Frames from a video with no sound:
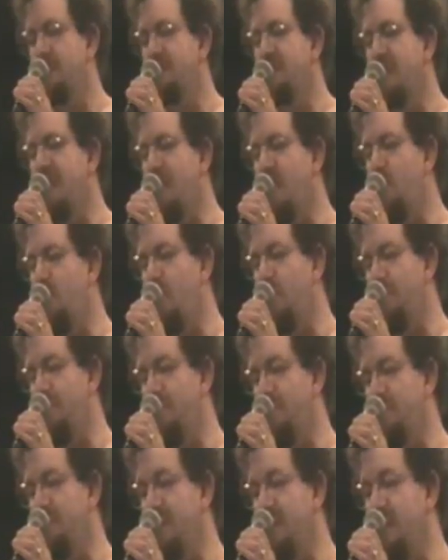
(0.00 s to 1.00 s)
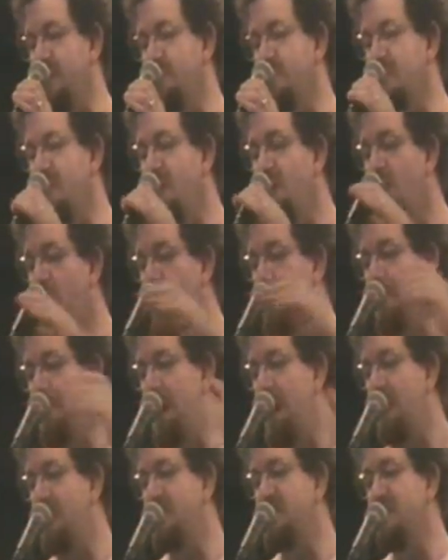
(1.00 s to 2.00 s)
Today we proclaims, what
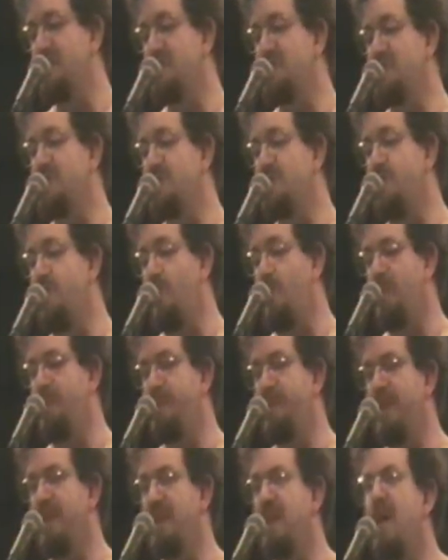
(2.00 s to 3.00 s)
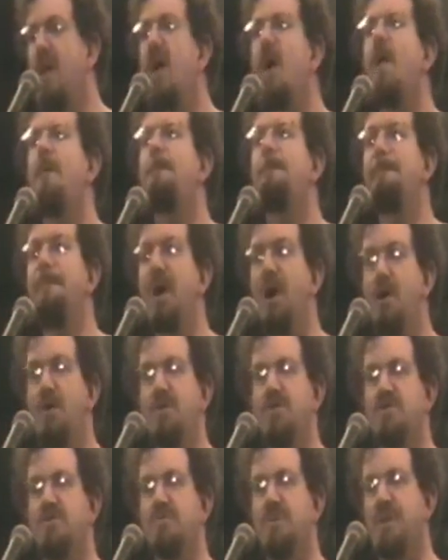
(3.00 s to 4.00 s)
politicians forfeit,
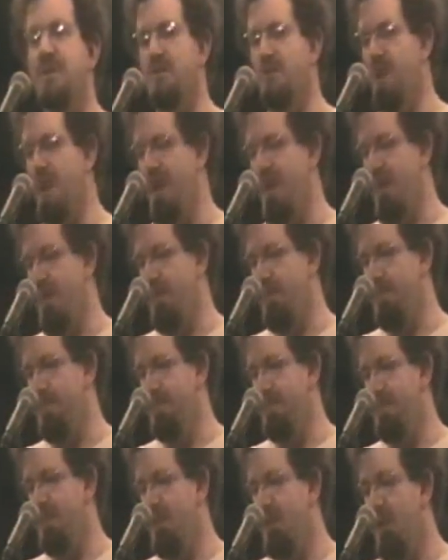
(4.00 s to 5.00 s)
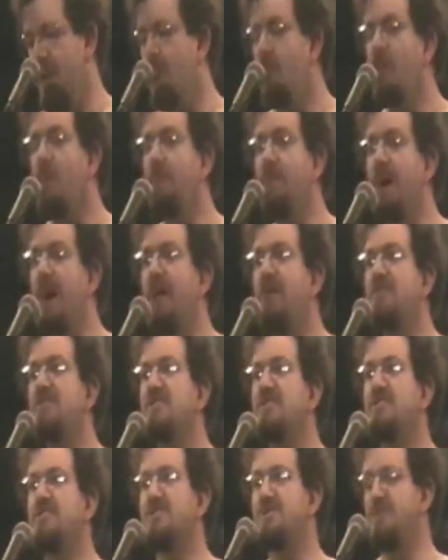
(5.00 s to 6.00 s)
poets reclaim. When
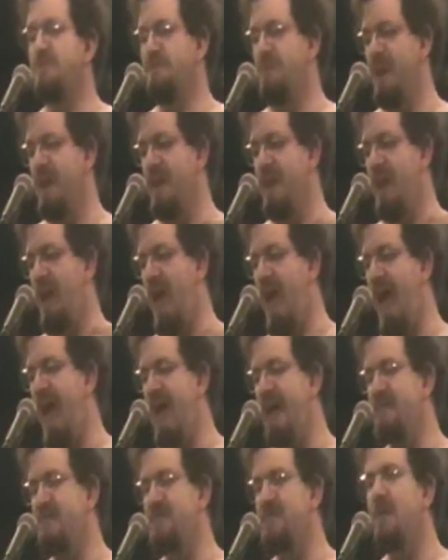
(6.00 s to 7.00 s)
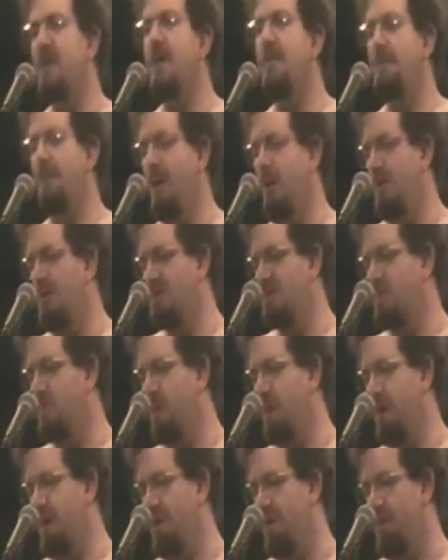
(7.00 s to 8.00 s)
politicians fail to act, poets
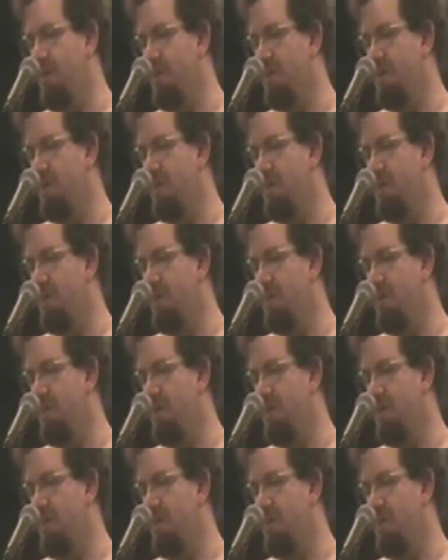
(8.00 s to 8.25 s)
will.